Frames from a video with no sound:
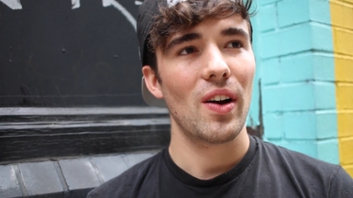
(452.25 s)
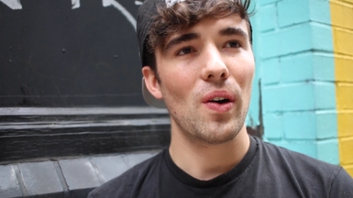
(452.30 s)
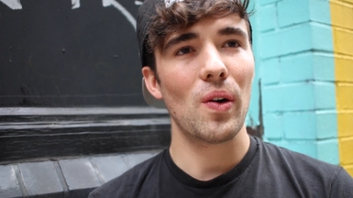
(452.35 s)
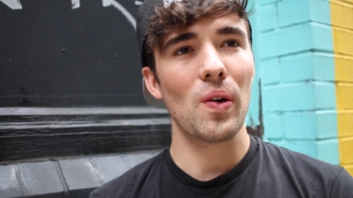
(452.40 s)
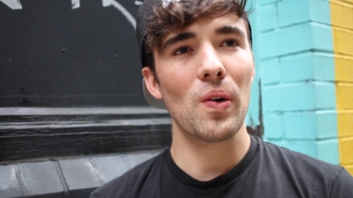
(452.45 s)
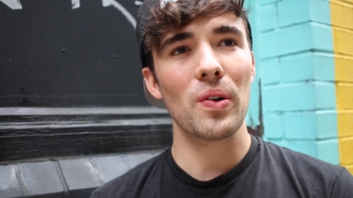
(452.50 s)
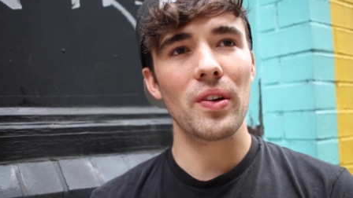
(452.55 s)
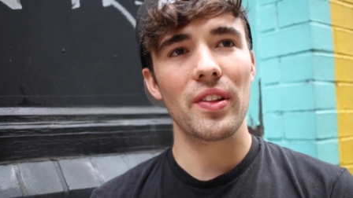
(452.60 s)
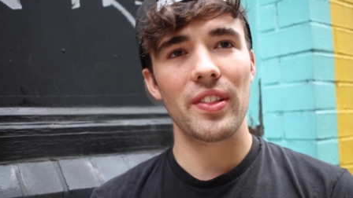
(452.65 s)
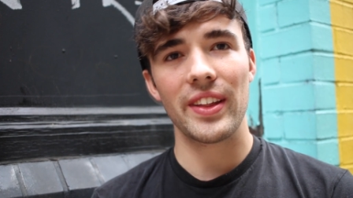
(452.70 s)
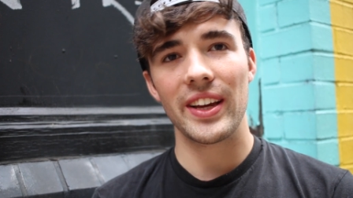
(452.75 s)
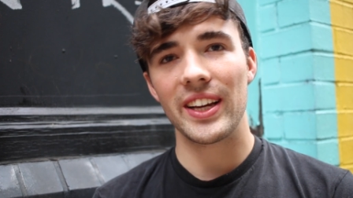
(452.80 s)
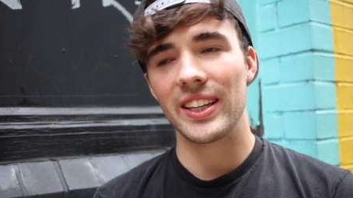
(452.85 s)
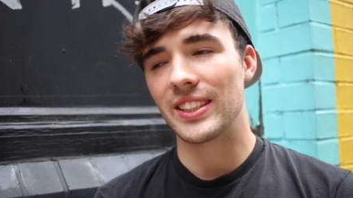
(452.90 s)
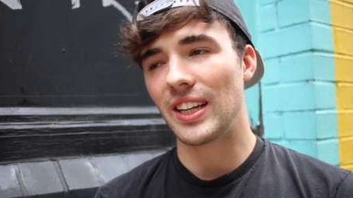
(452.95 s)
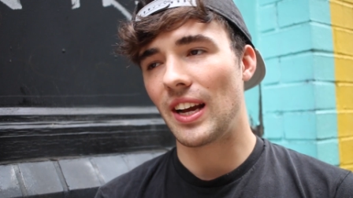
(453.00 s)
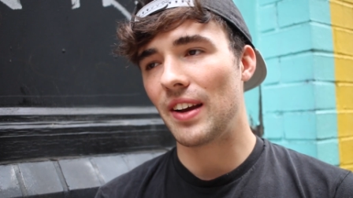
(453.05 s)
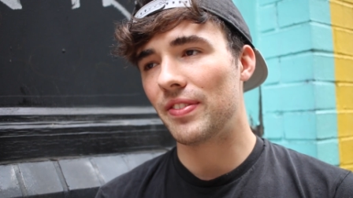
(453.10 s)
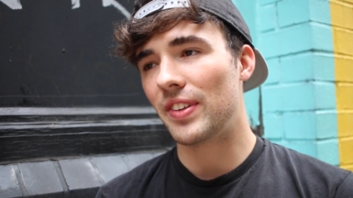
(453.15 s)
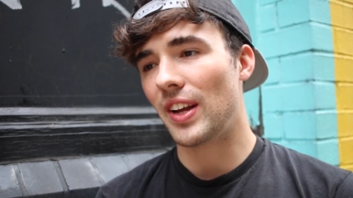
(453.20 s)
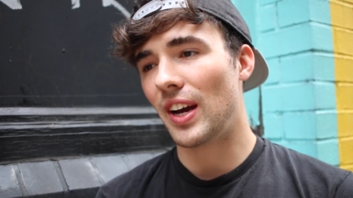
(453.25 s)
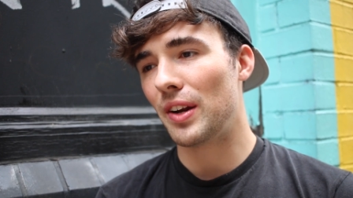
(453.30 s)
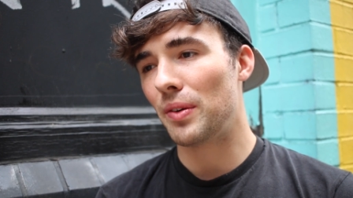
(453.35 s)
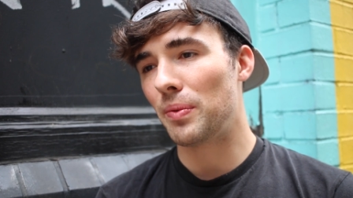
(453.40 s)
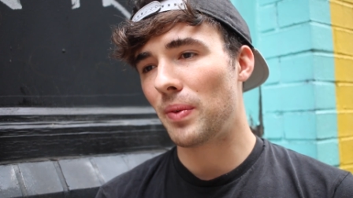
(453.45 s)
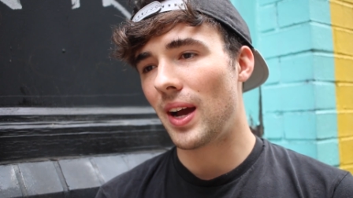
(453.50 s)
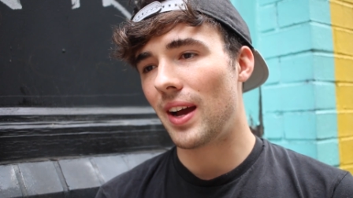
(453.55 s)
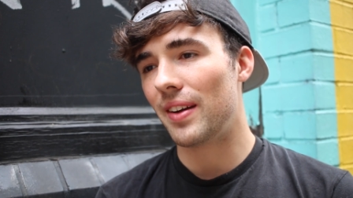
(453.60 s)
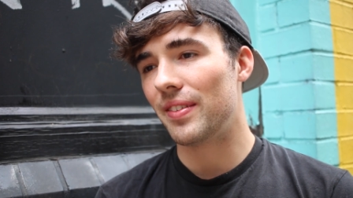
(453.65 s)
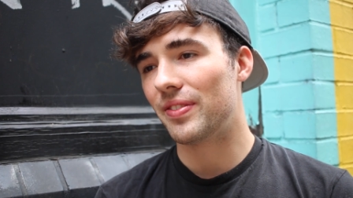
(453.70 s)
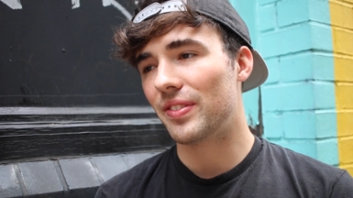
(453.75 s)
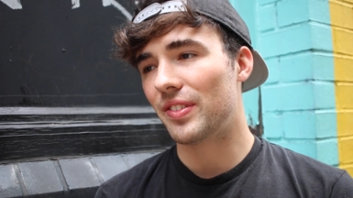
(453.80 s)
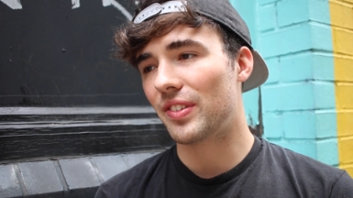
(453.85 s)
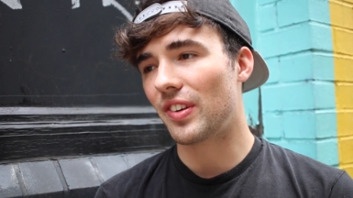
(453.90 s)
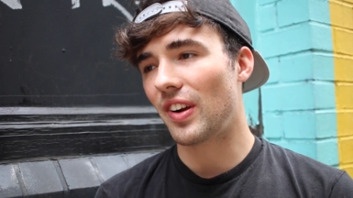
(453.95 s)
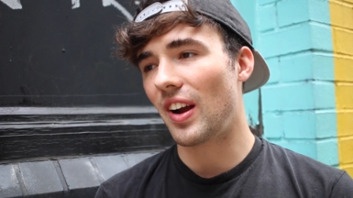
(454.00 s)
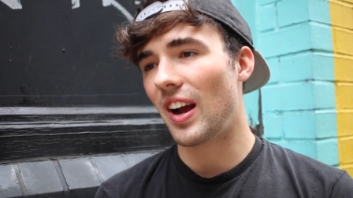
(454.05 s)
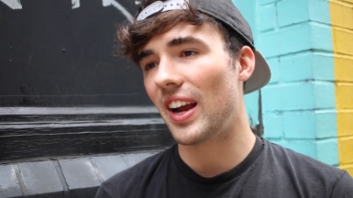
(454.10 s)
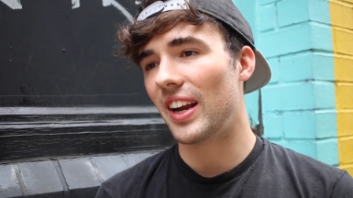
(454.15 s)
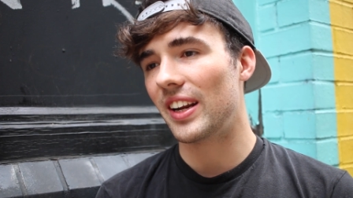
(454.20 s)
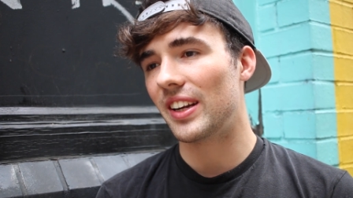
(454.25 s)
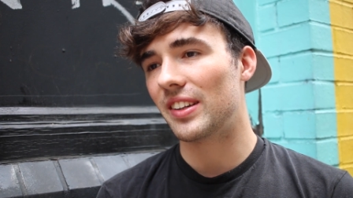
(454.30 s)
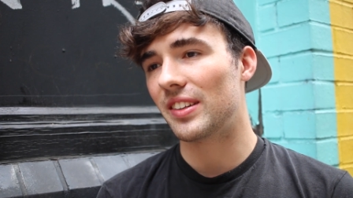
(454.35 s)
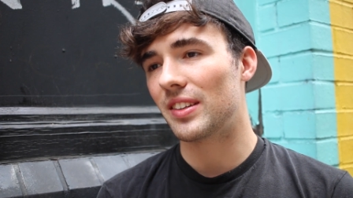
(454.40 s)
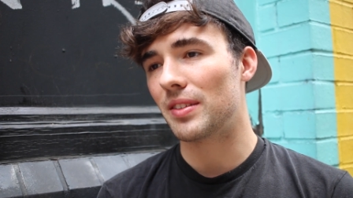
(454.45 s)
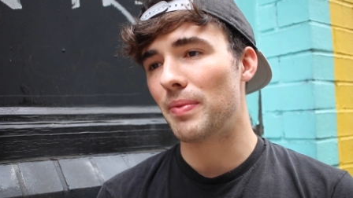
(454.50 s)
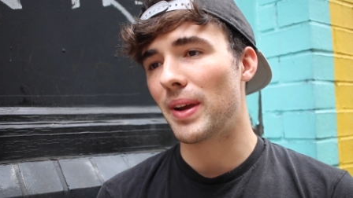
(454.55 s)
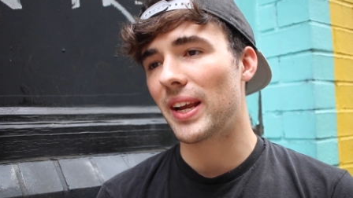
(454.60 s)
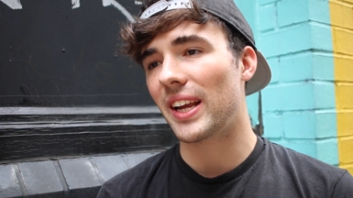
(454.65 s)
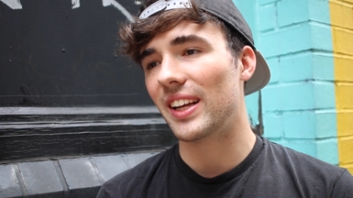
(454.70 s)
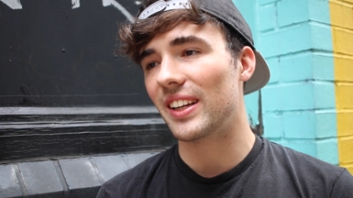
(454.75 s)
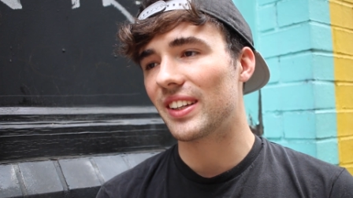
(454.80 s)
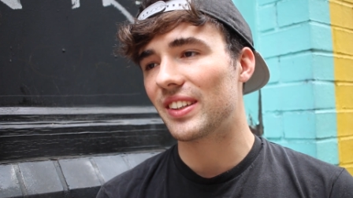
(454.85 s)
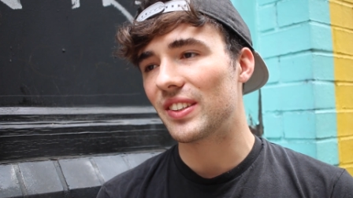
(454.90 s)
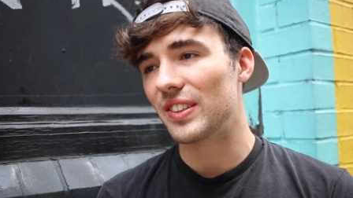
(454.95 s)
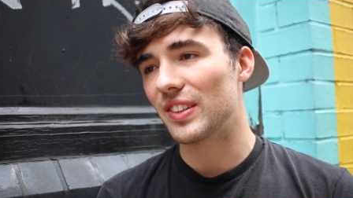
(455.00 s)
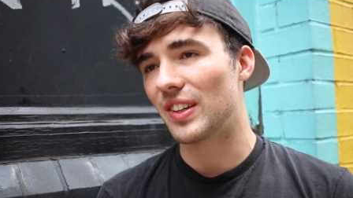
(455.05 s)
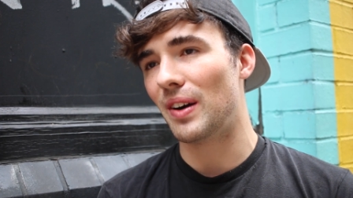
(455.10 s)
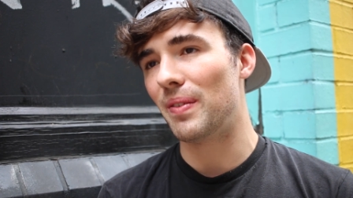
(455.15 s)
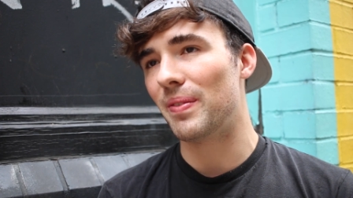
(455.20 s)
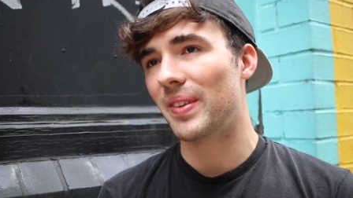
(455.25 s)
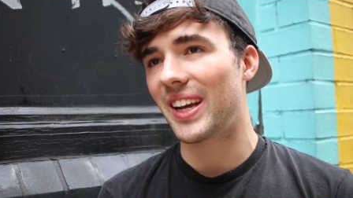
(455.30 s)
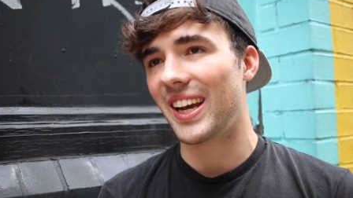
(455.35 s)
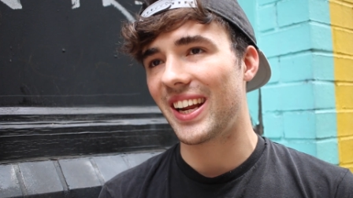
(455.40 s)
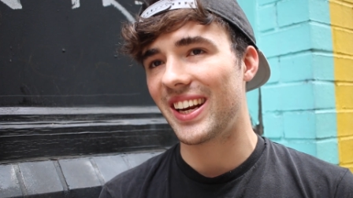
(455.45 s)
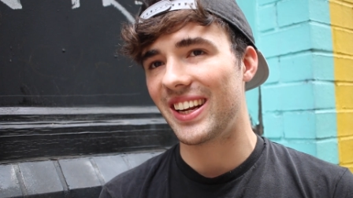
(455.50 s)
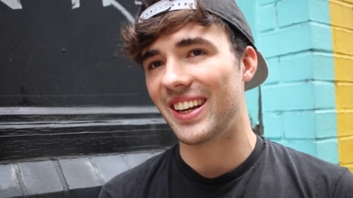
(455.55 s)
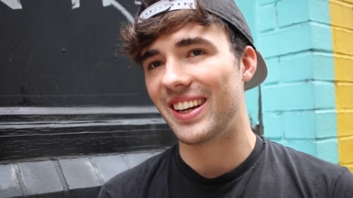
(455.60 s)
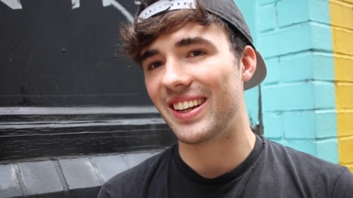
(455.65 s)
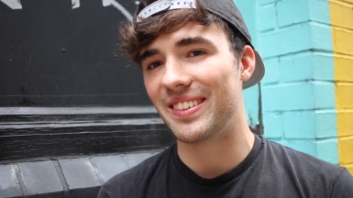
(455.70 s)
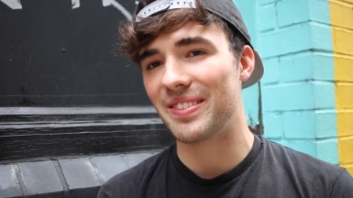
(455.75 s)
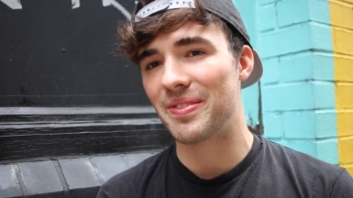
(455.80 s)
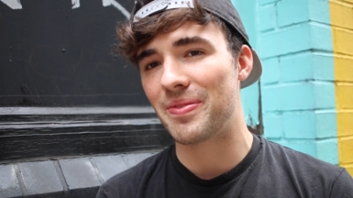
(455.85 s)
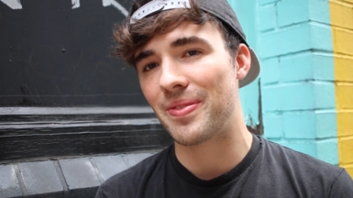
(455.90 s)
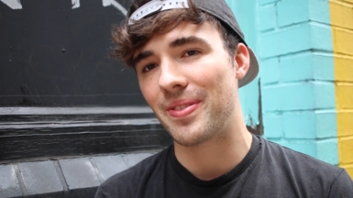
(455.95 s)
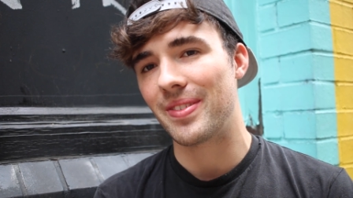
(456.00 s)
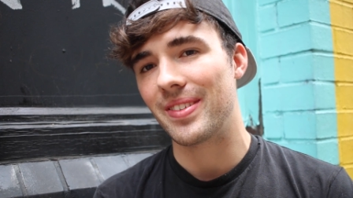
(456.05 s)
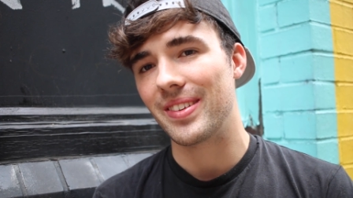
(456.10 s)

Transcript: all the things that I've done where I've tried to make it too complicated have